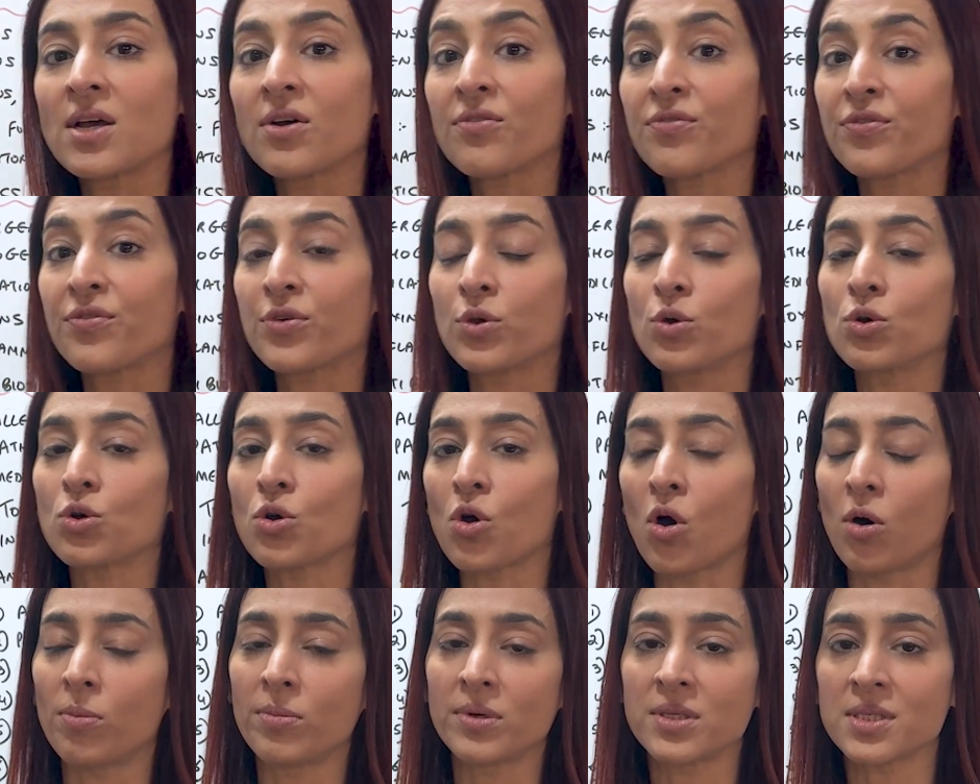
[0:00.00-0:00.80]
are few
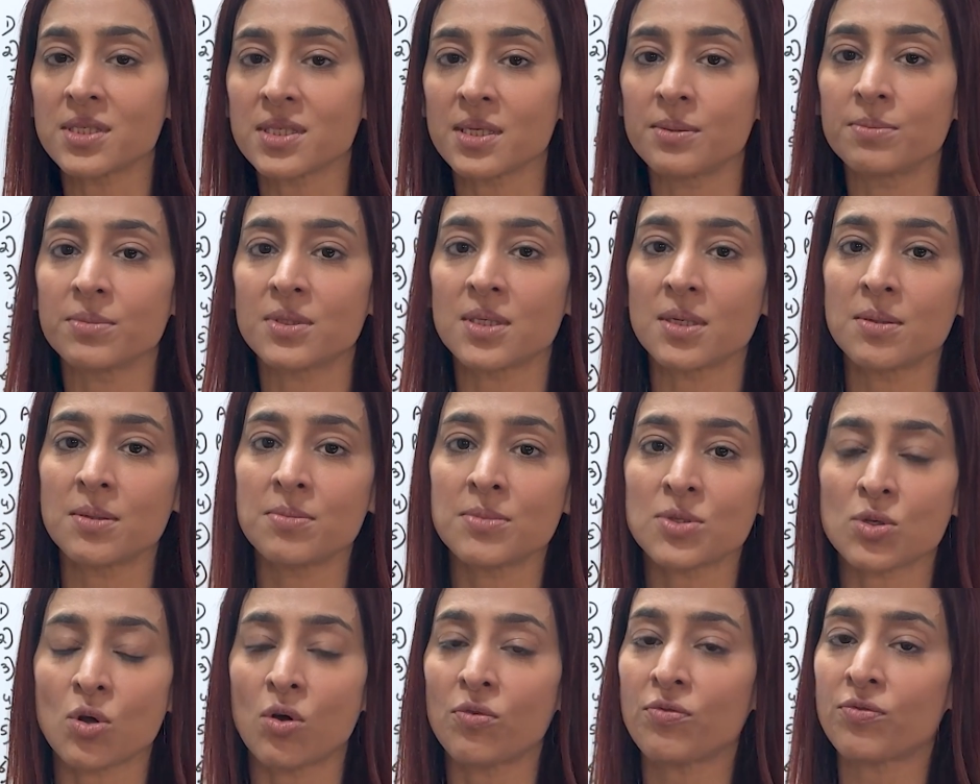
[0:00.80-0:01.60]
common
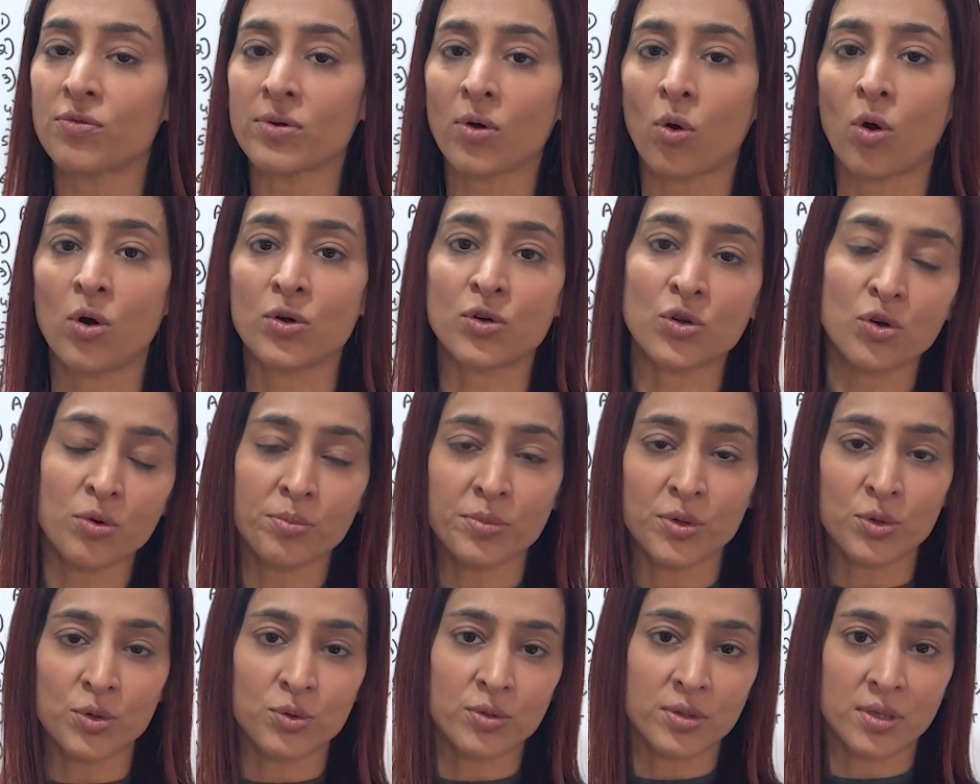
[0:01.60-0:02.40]
symptoms of
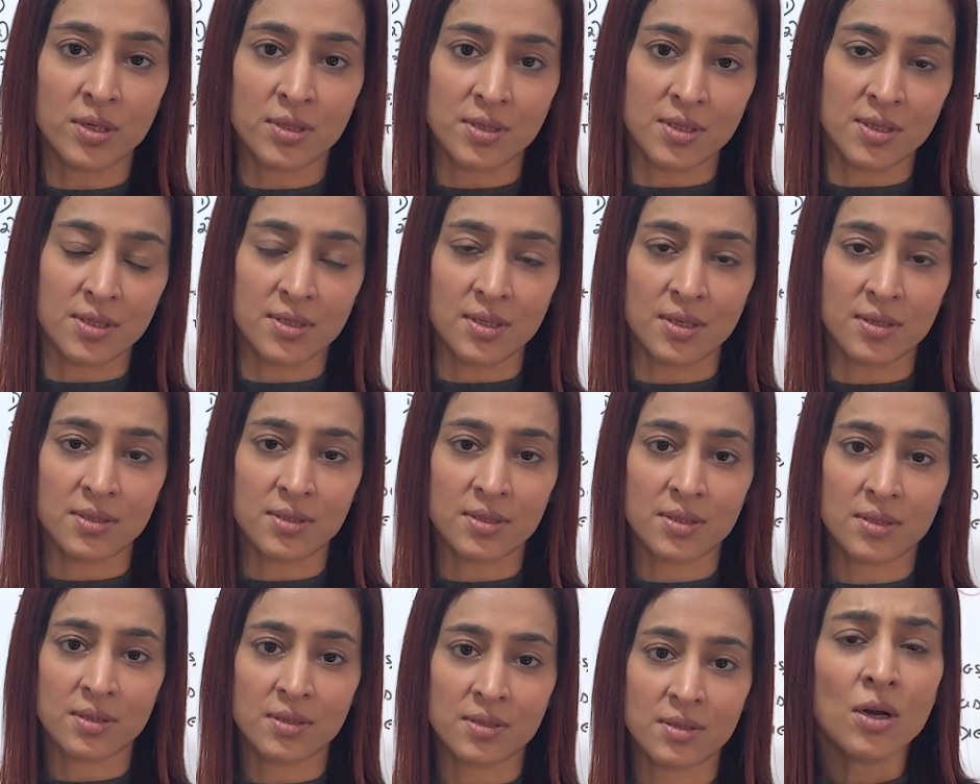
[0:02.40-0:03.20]
autoimmune diseases.
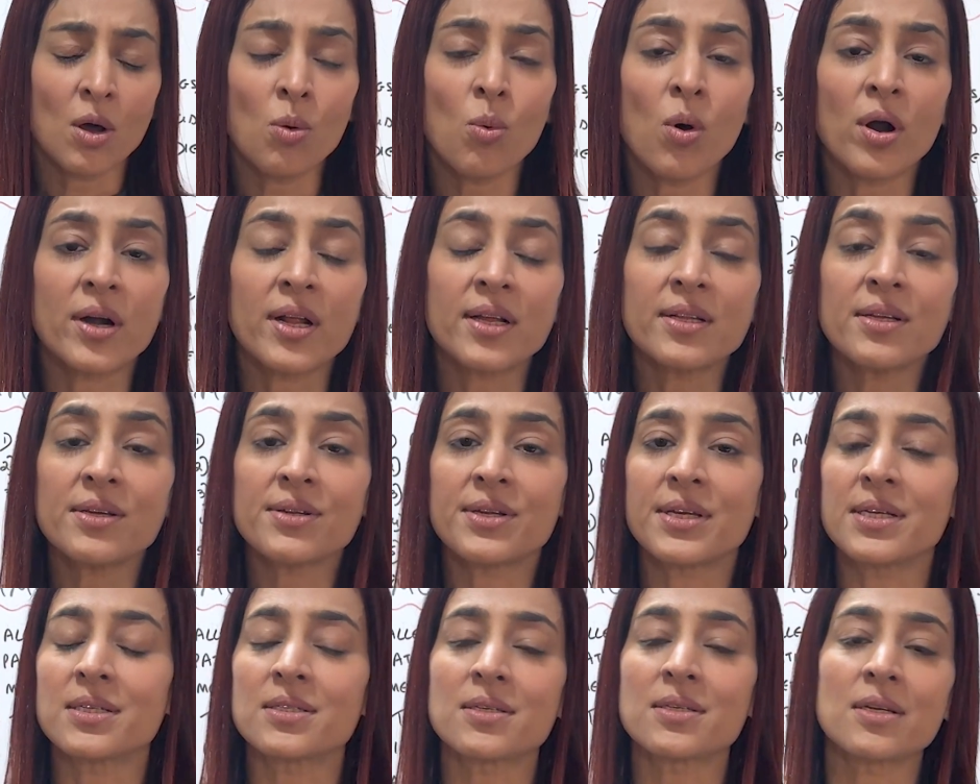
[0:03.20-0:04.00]
Now what are
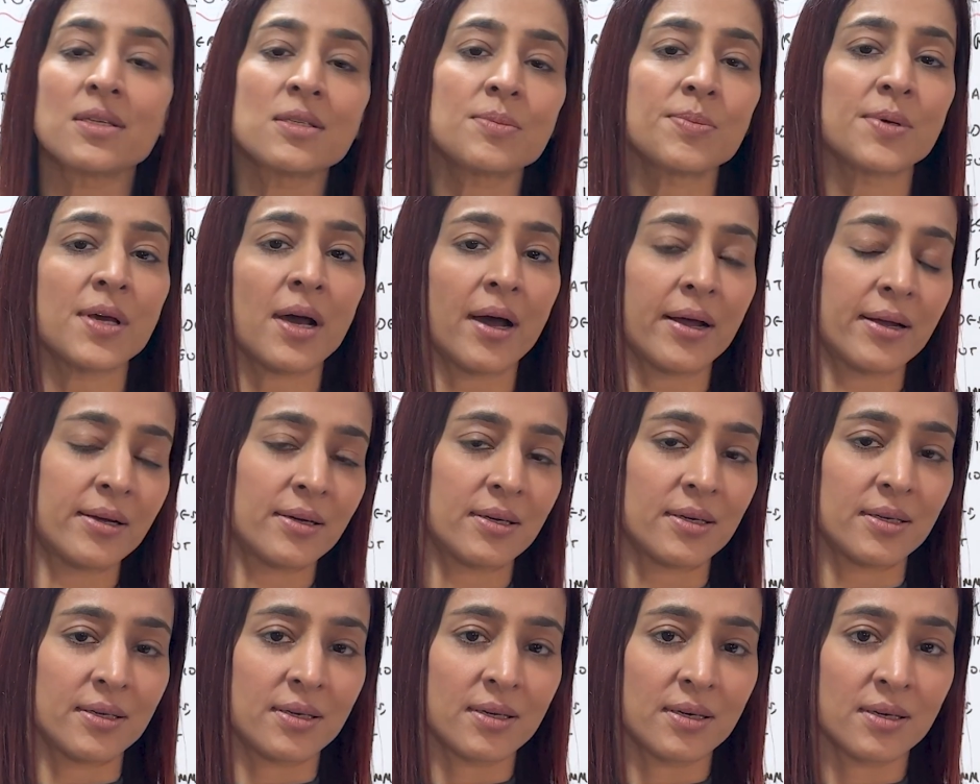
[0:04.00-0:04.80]
the reasons behind
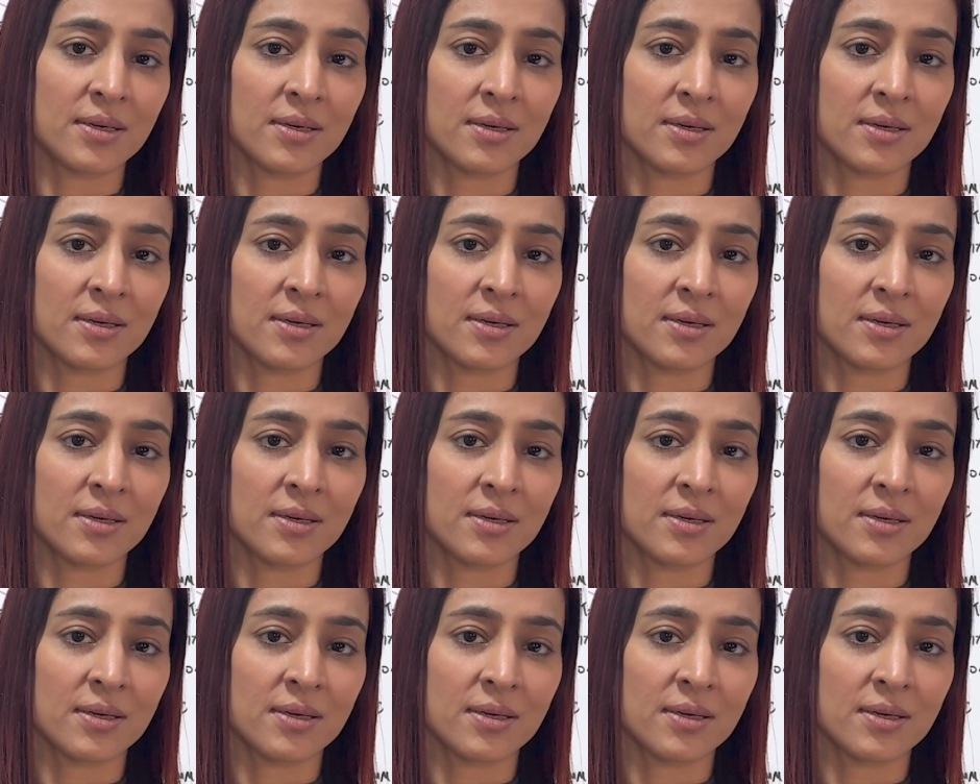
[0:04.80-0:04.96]
it?